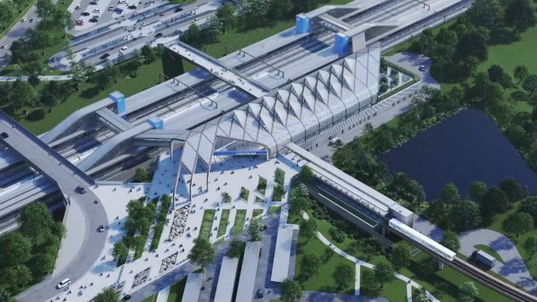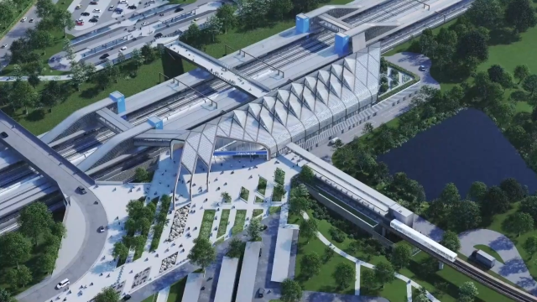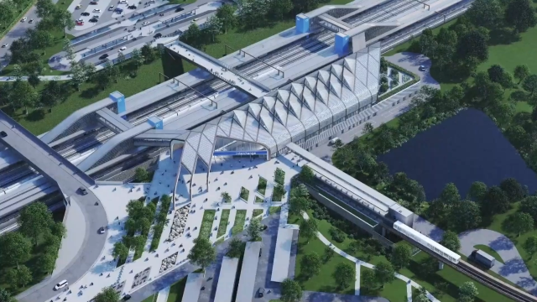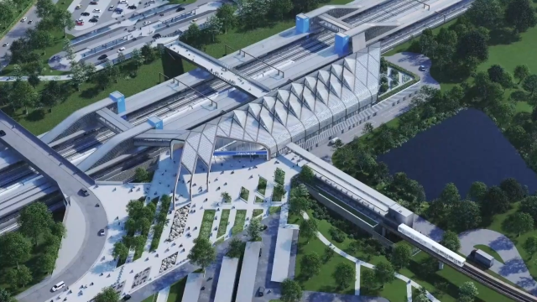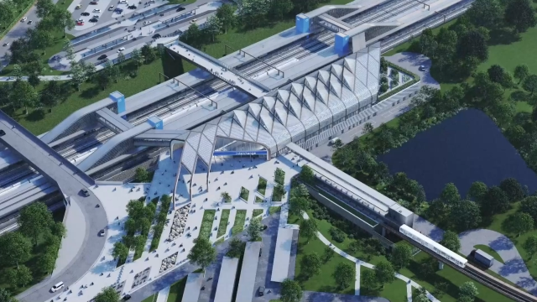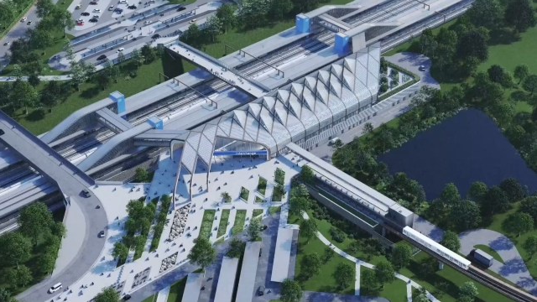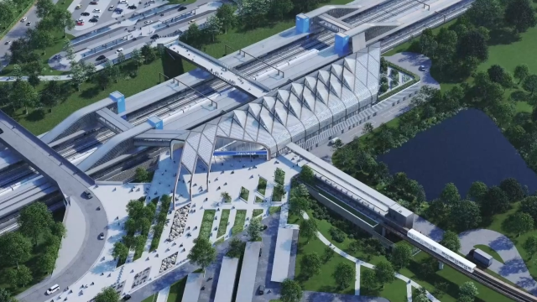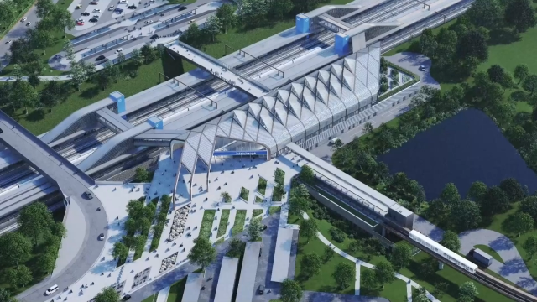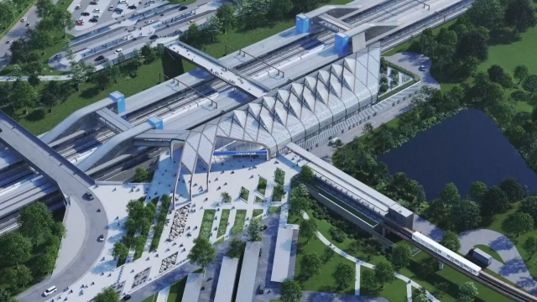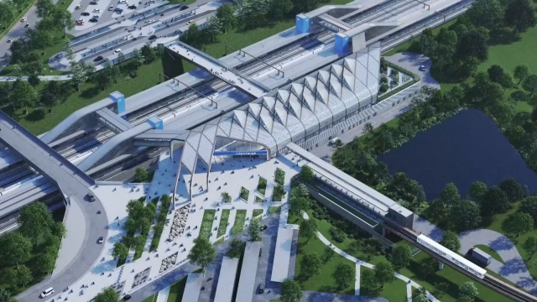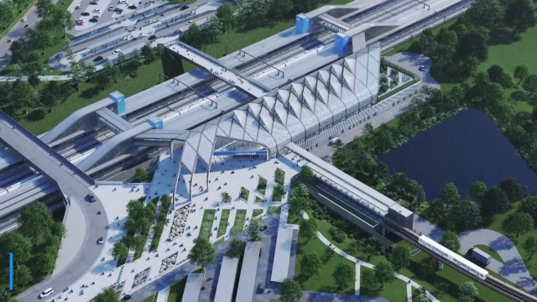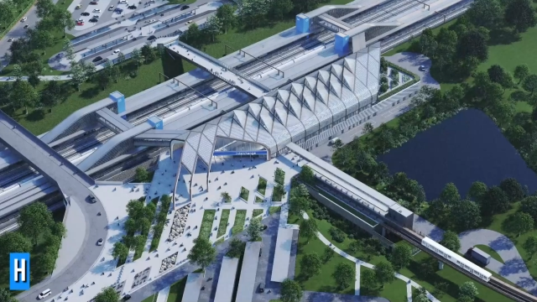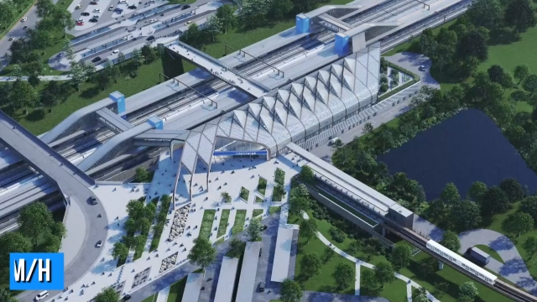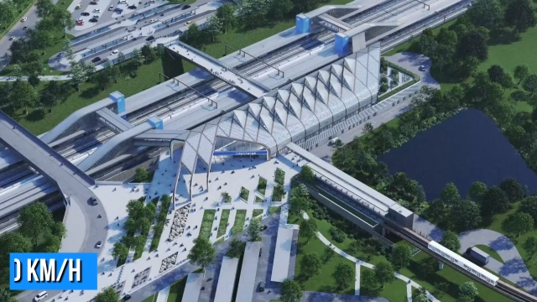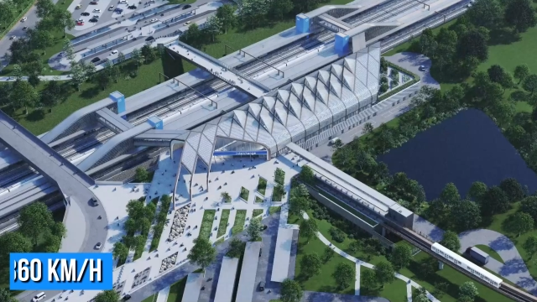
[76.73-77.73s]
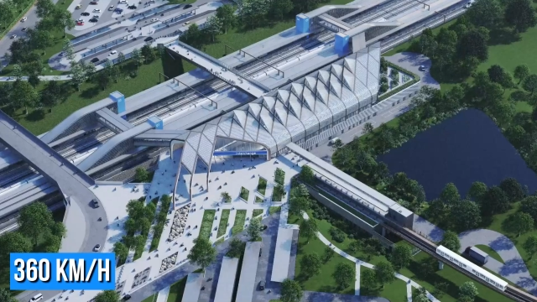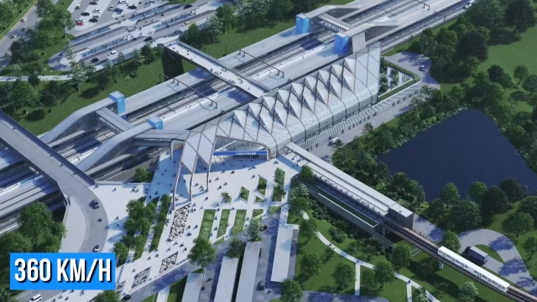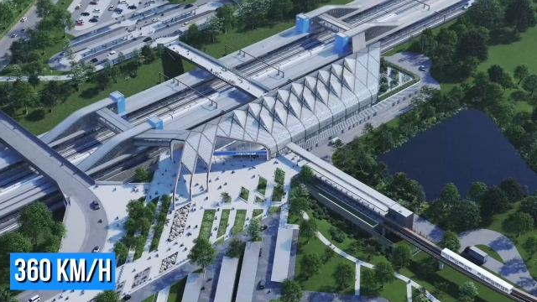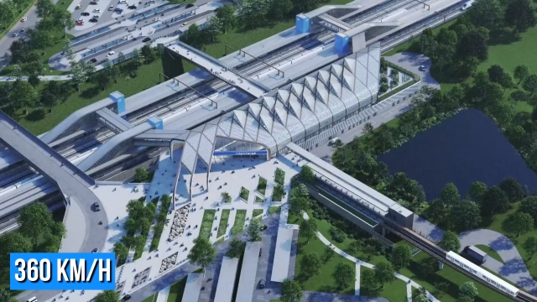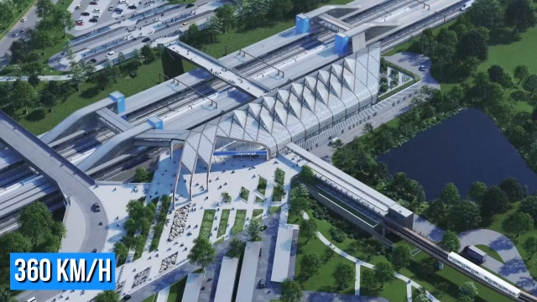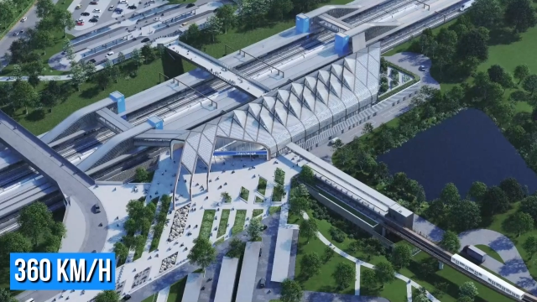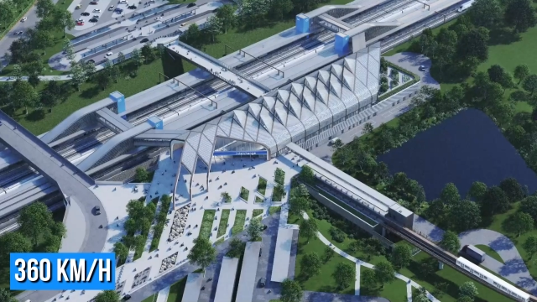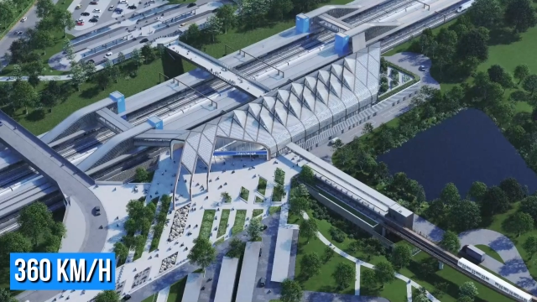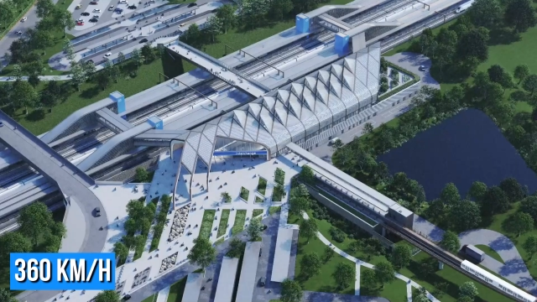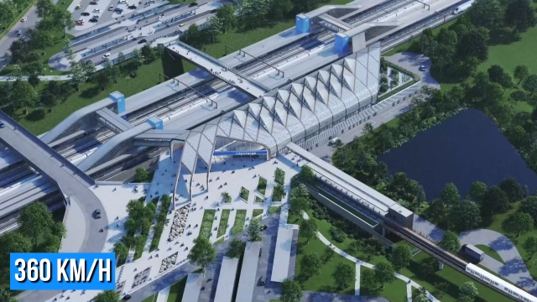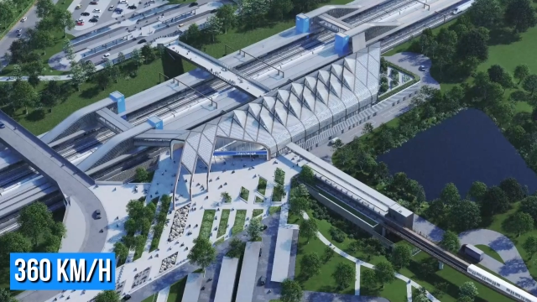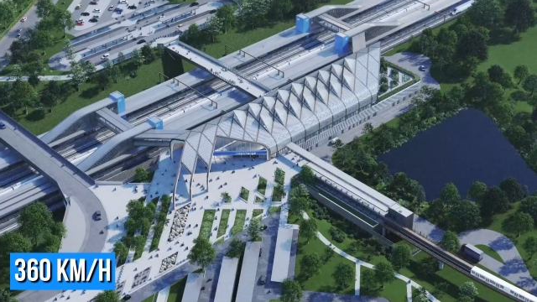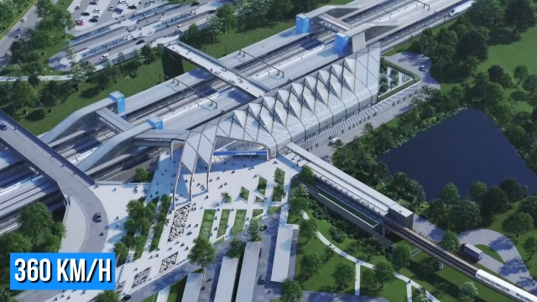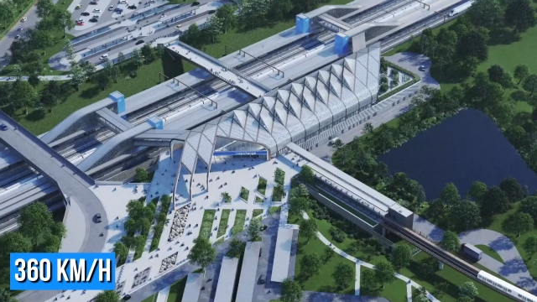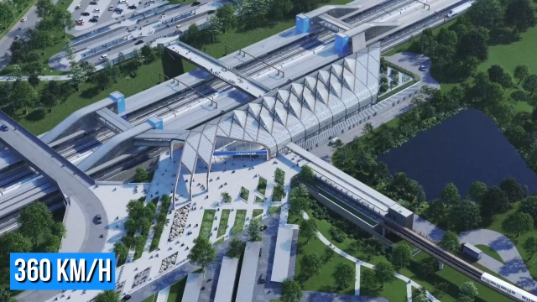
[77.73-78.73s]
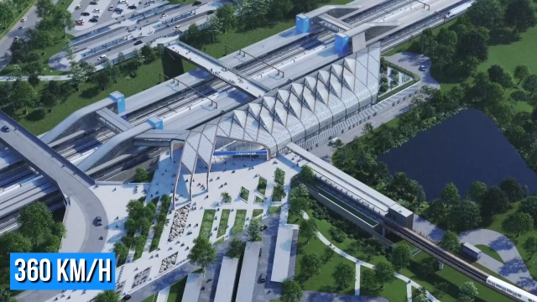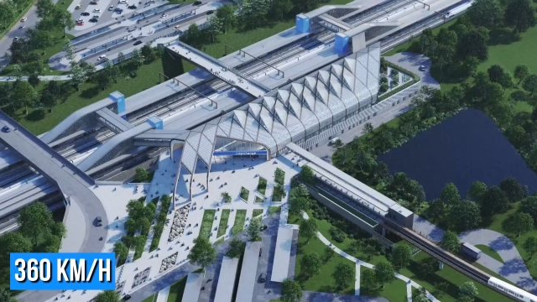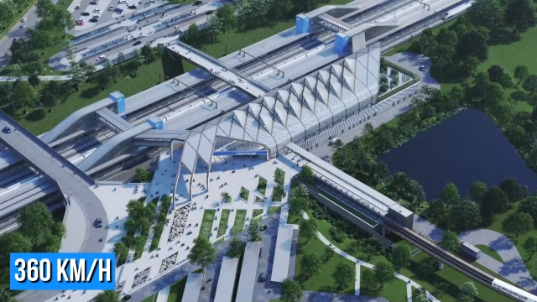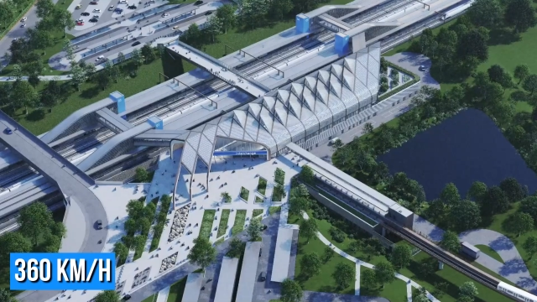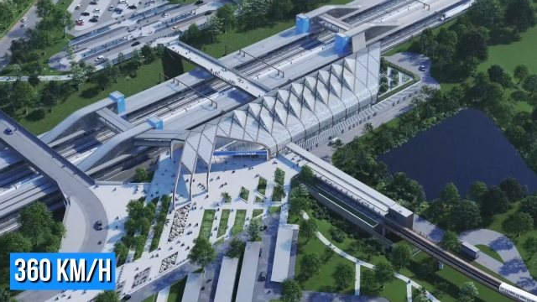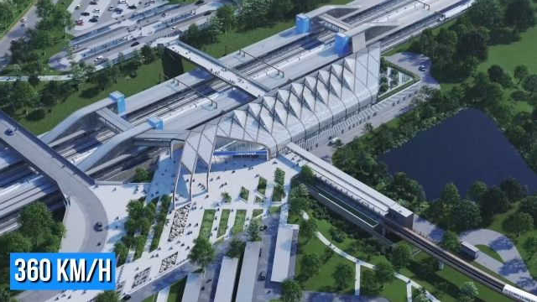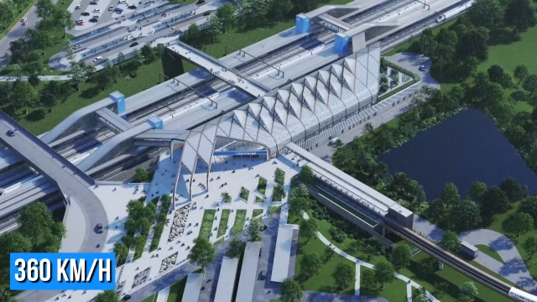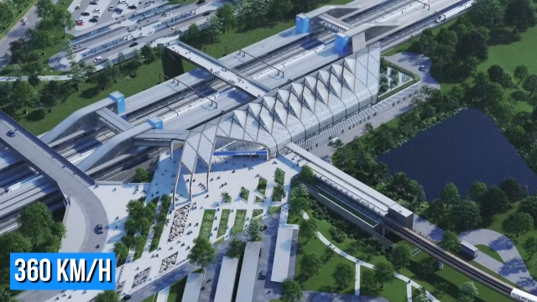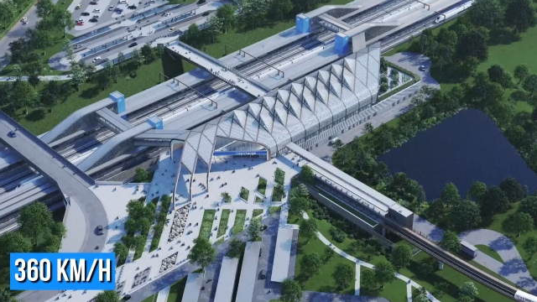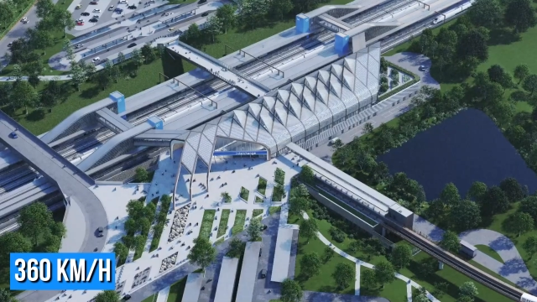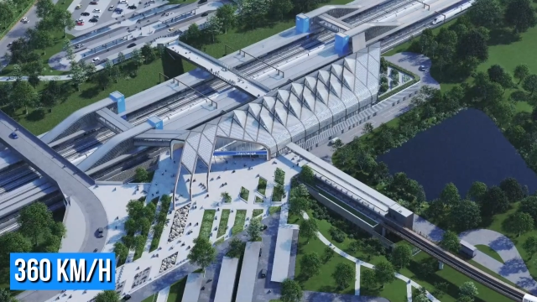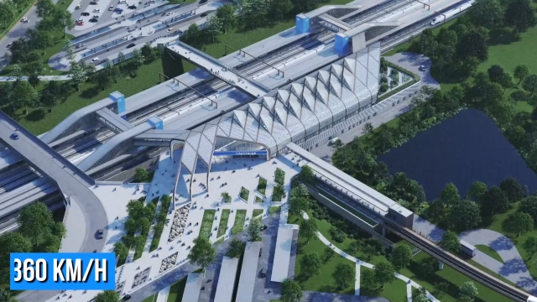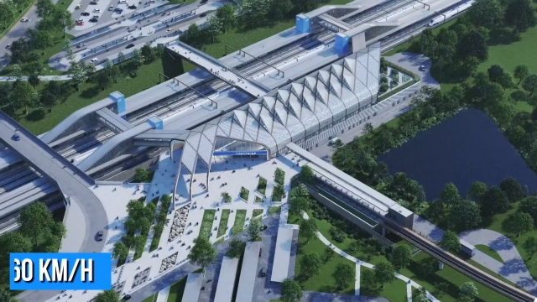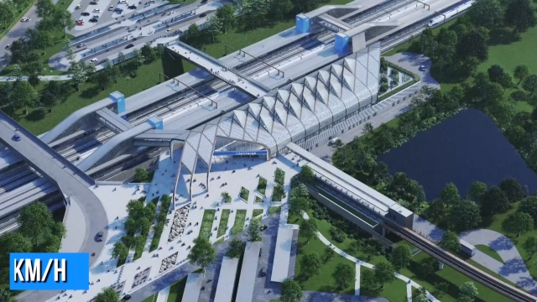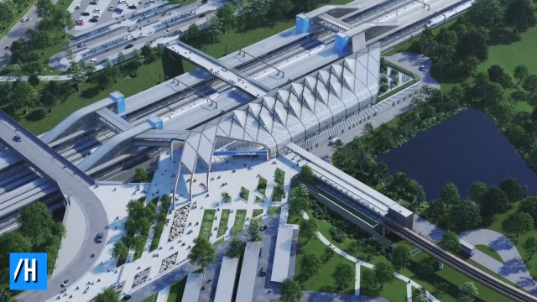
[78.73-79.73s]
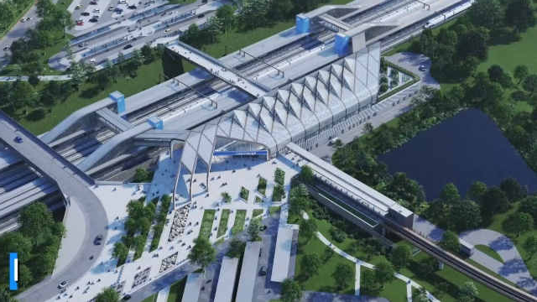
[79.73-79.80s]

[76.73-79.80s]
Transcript: [unreadable: no face in view]